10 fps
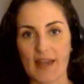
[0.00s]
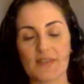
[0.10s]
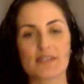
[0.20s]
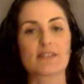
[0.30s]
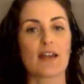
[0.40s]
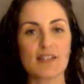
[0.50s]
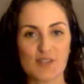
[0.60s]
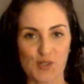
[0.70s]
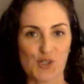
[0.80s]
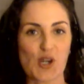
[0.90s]
And the studies
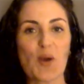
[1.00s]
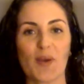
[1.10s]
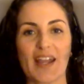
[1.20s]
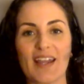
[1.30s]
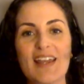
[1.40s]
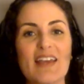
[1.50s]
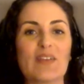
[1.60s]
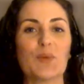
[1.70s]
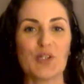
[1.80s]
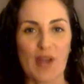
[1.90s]
are showing
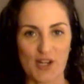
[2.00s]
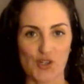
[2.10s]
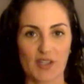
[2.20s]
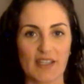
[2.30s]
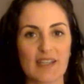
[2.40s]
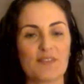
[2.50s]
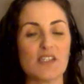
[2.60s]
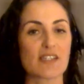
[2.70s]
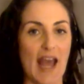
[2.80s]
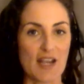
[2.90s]
that when you actually give
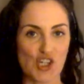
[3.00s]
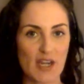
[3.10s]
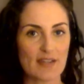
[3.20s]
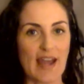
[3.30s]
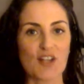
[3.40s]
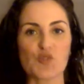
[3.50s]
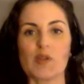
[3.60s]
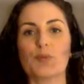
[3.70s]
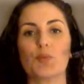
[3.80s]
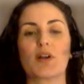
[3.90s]
these cash handouts,
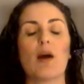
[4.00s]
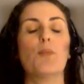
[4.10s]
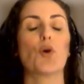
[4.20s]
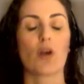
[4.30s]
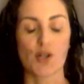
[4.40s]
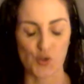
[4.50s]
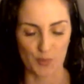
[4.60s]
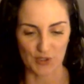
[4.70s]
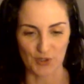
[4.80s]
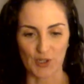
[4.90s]
people become more
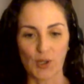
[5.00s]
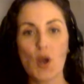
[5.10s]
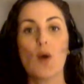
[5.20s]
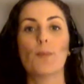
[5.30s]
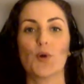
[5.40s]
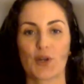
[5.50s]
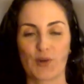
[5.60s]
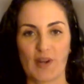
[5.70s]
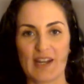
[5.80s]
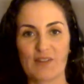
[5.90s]
entrepreneurial, more
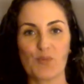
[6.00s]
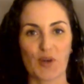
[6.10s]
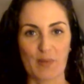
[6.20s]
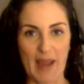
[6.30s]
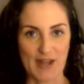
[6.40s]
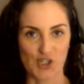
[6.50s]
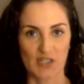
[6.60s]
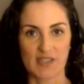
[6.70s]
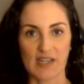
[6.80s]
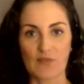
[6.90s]
creative, more
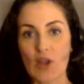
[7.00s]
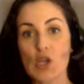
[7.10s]
imaginative.